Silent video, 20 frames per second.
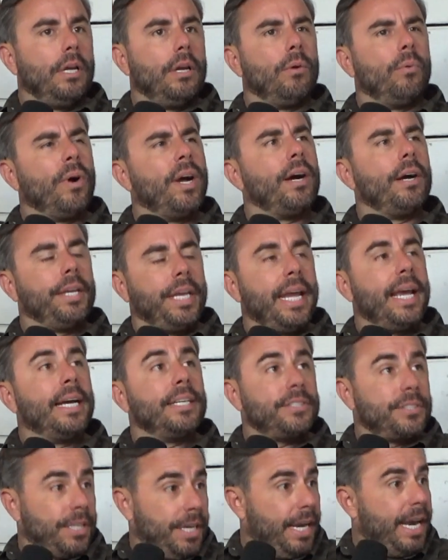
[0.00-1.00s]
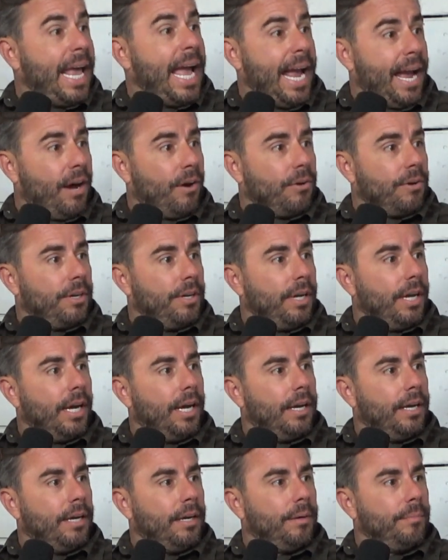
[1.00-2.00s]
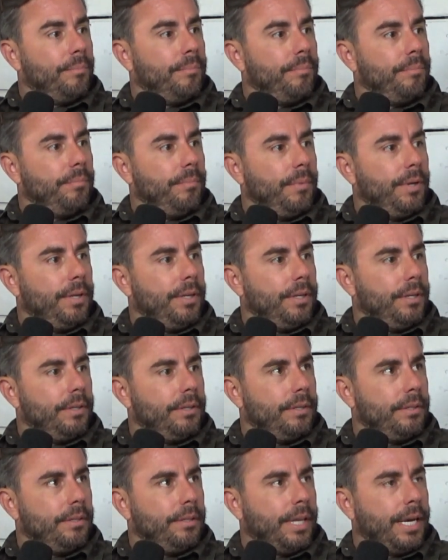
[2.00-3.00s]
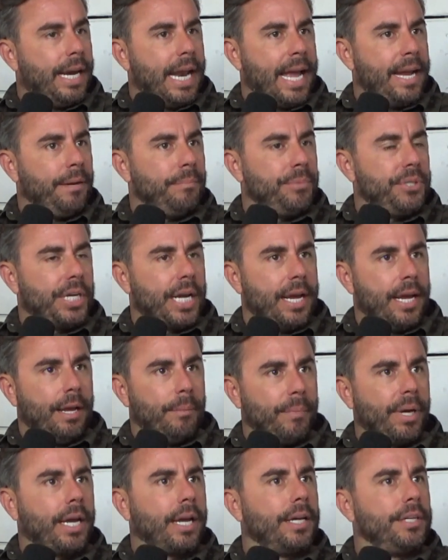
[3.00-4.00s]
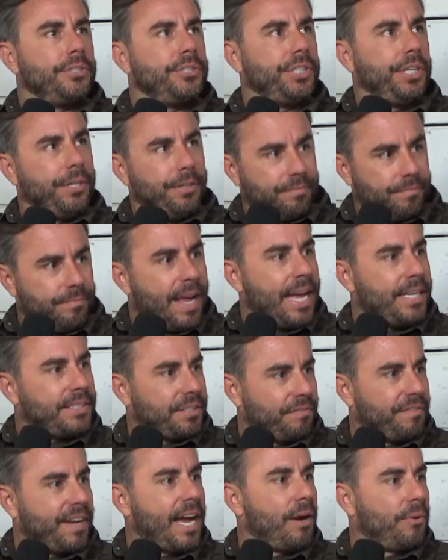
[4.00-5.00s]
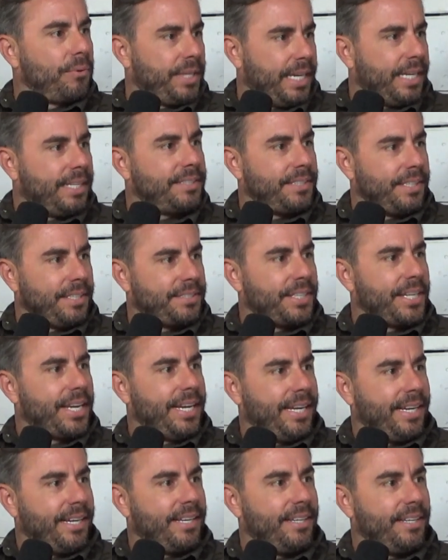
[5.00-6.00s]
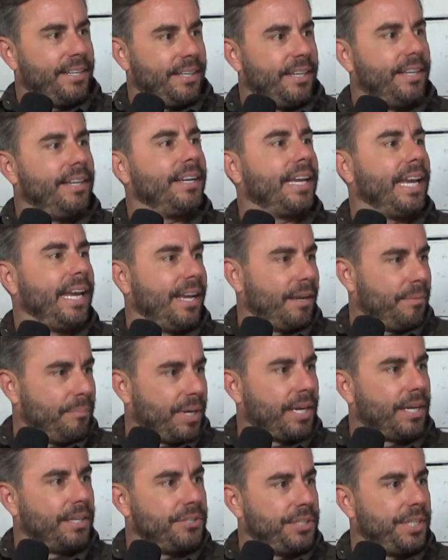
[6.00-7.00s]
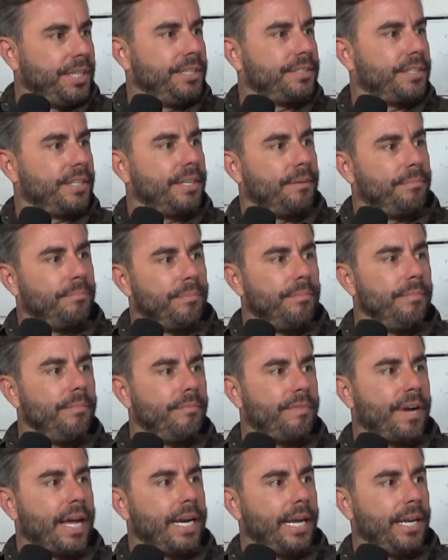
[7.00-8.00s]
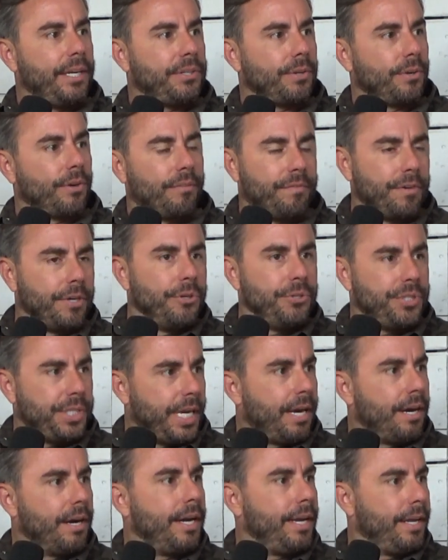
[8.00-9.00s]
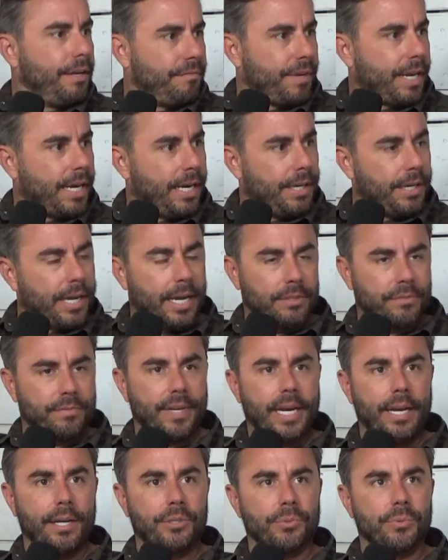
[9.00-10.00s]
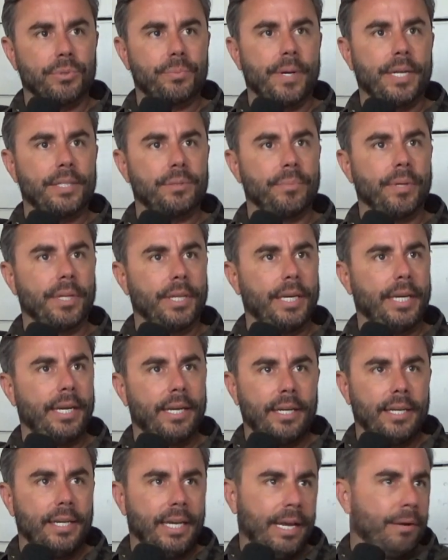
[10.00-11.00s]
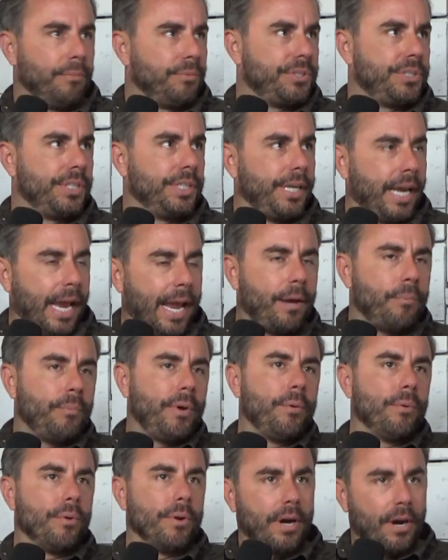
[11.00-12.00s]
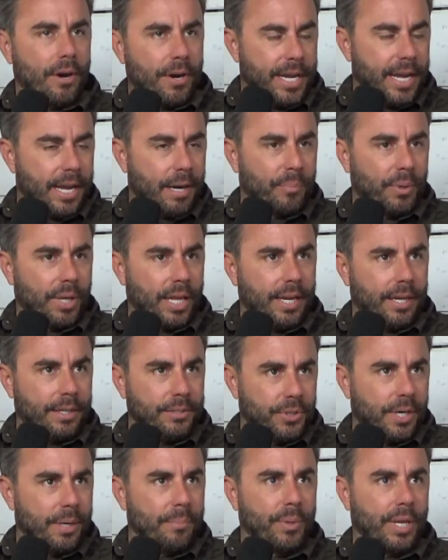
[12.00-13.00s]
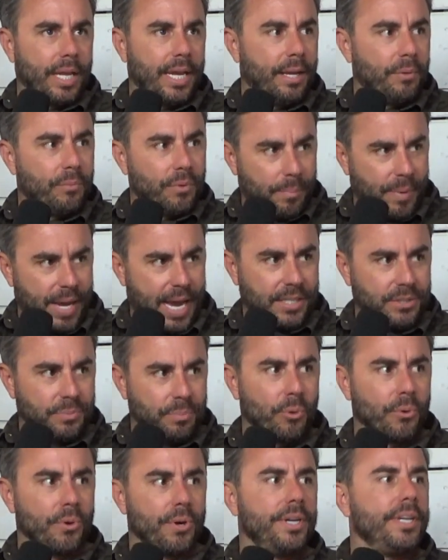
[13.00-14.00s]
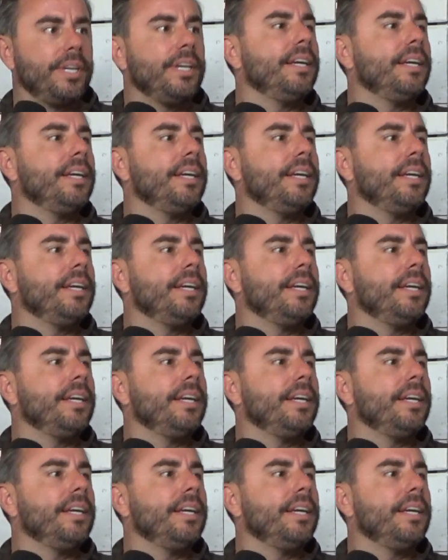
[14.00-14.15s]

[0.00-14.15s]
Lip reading: Well, yes. Now, the name change because she has to file with the SEC again because she's a financial or fiduciary and has financial responsibility. It was just, and we already had a trip plan with a passport,